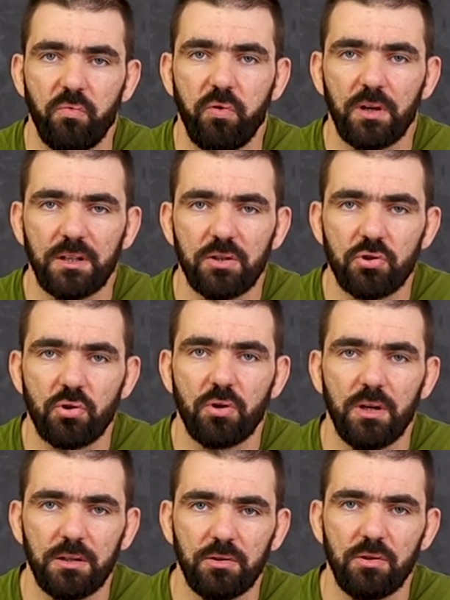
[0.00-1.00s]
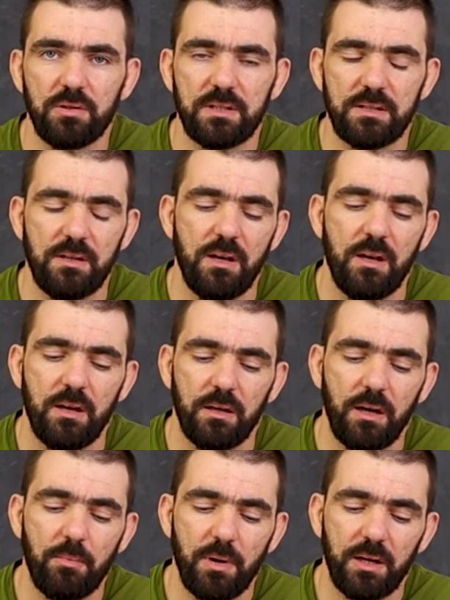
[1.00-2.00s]
because the cake is very
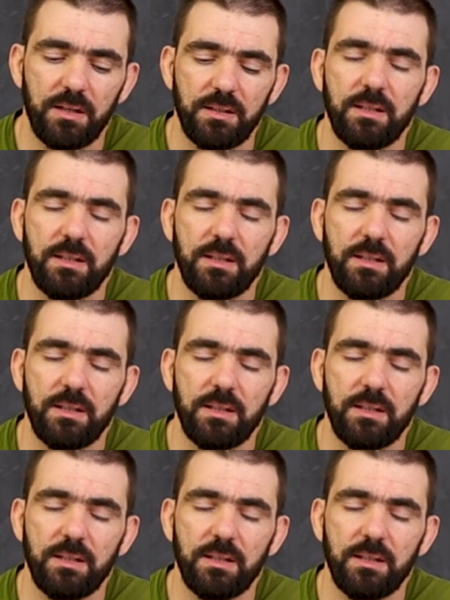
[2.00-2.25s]
chocolatey.